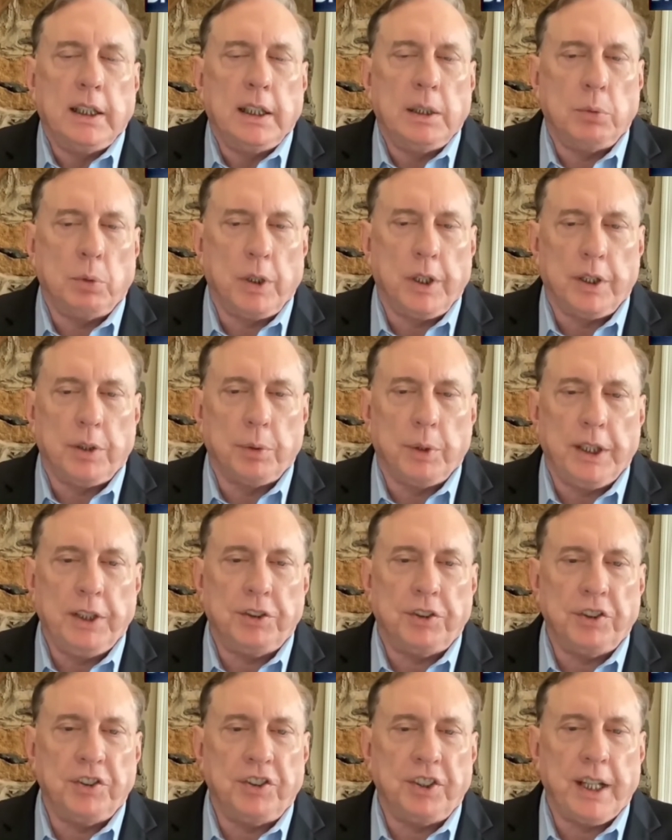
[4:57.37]
And one of the
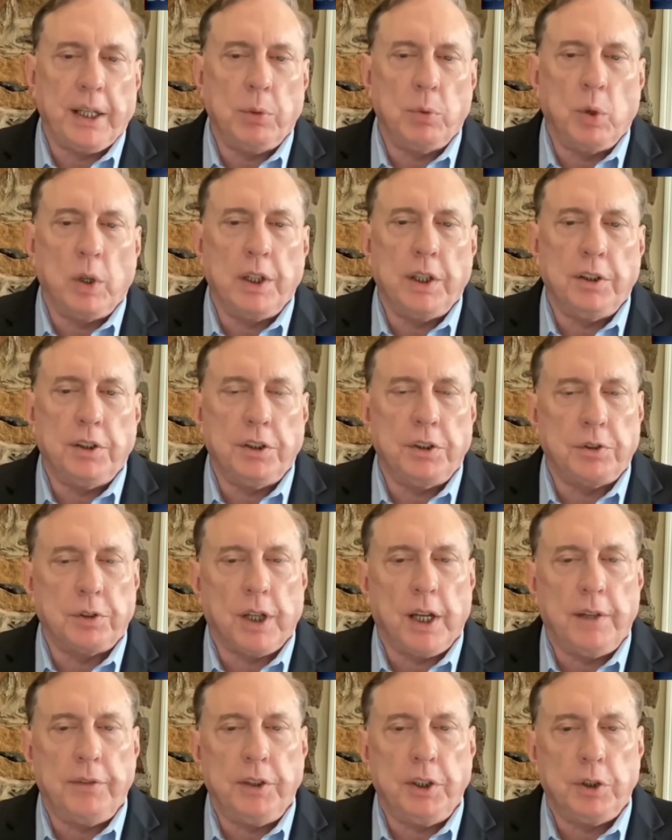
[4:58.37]
reasons they wanted to
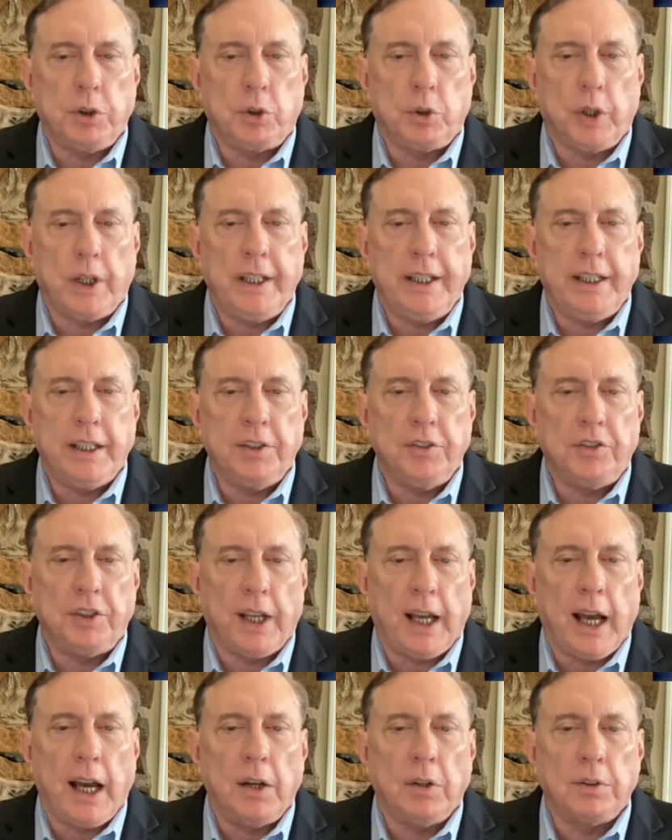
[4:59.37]
drive the Ukrainians
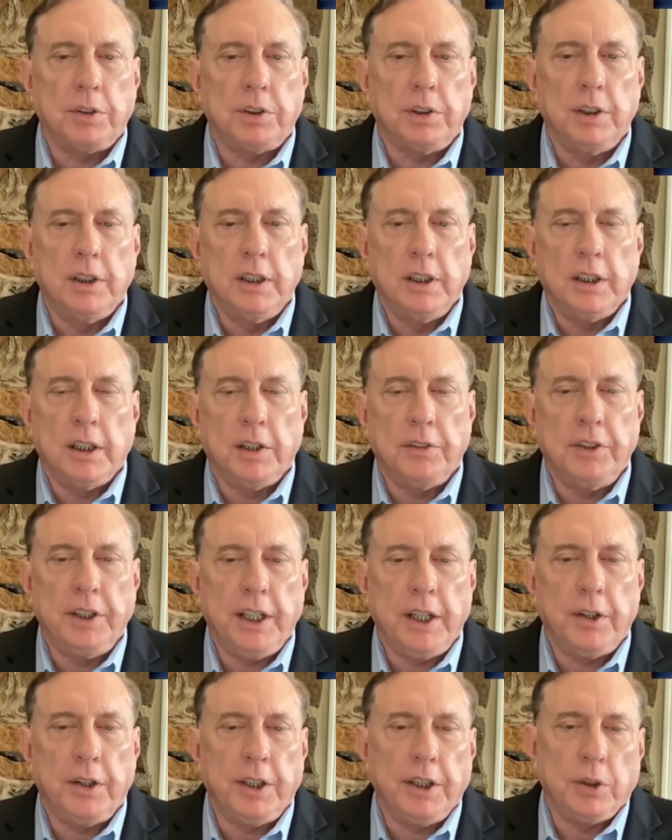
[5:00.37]
out of
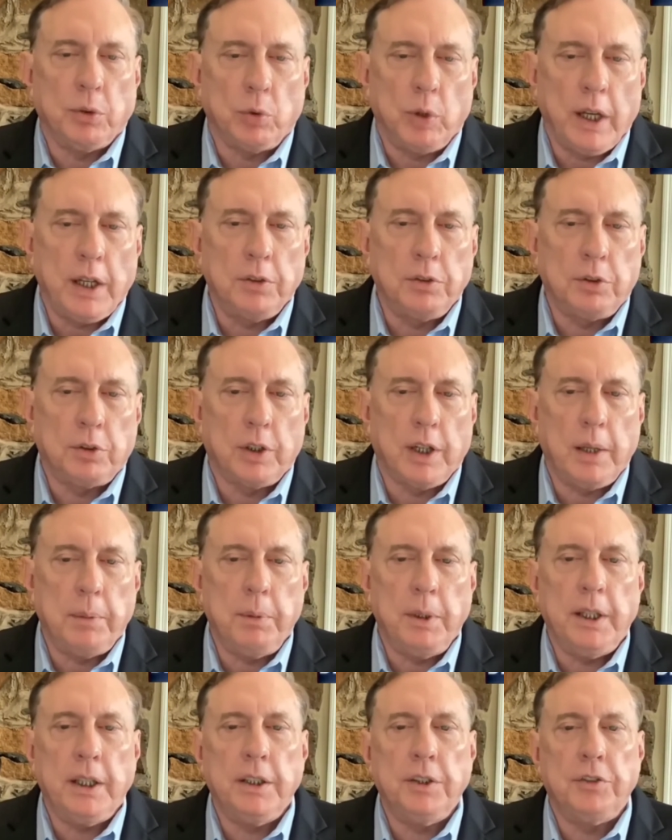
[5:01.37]
the area around
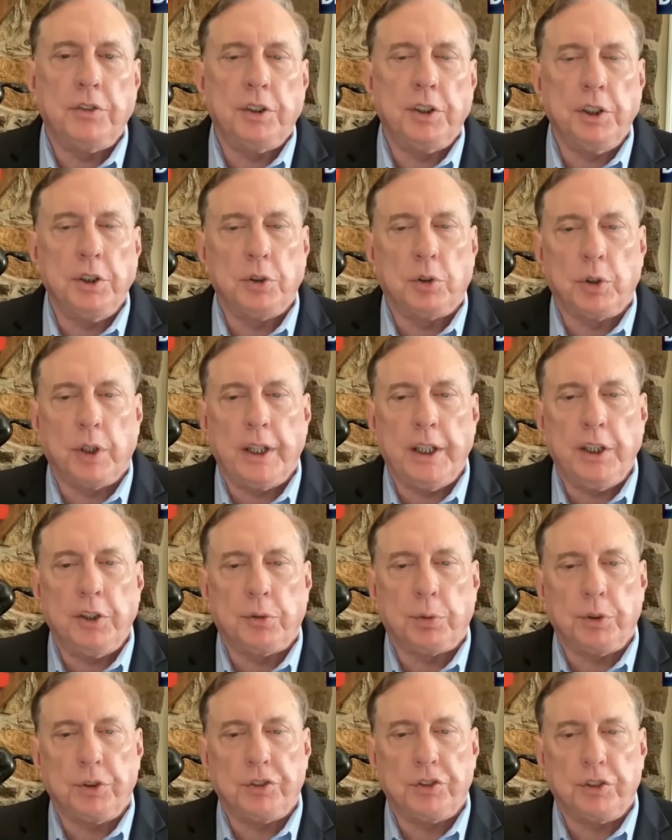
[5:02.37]
Crimea is that the Ukrainians were